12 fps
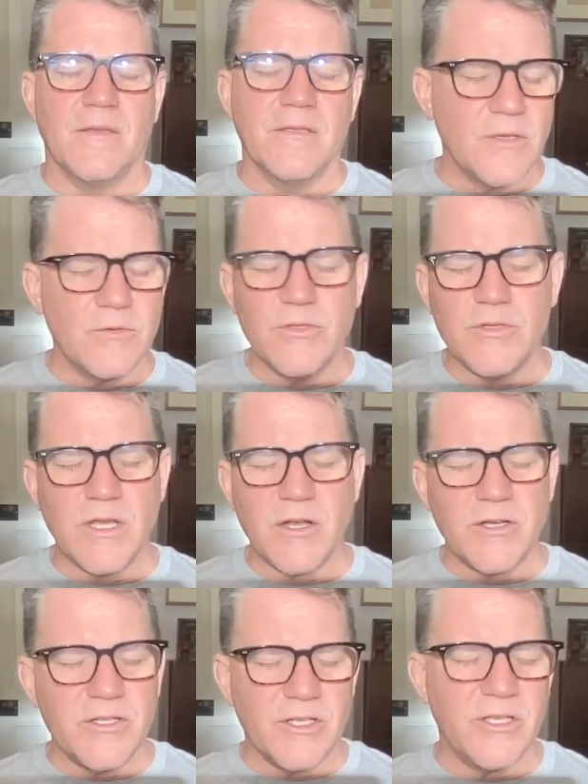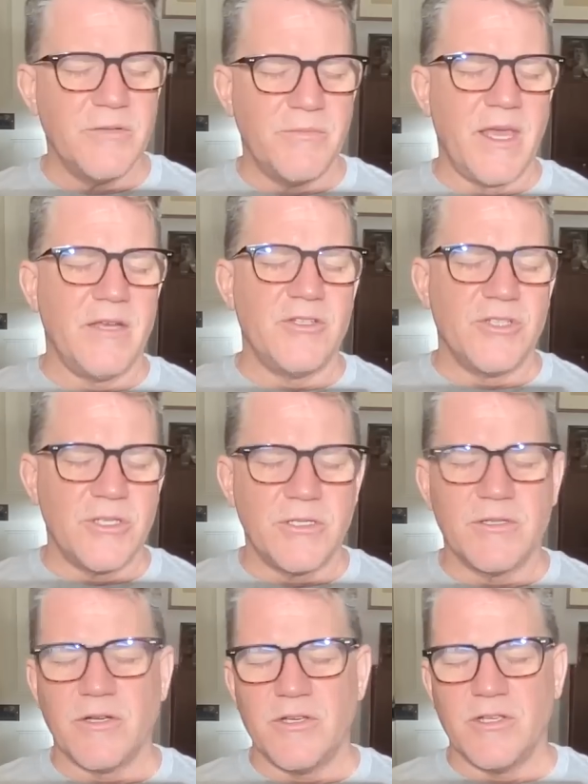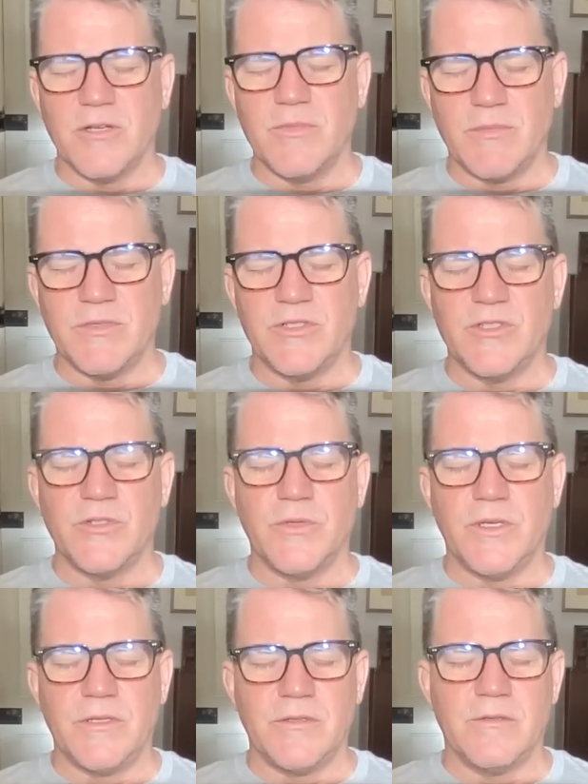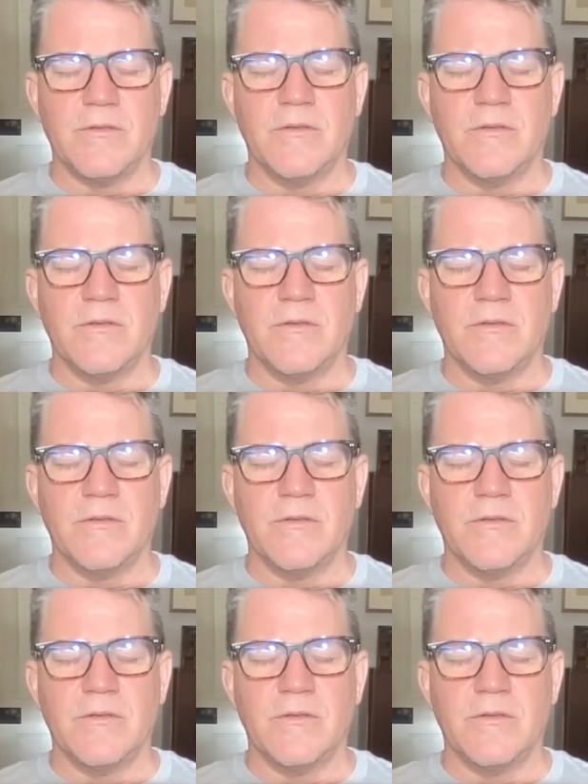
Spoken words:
So, Lula, are you going to manage it? Are you going to be able to do it?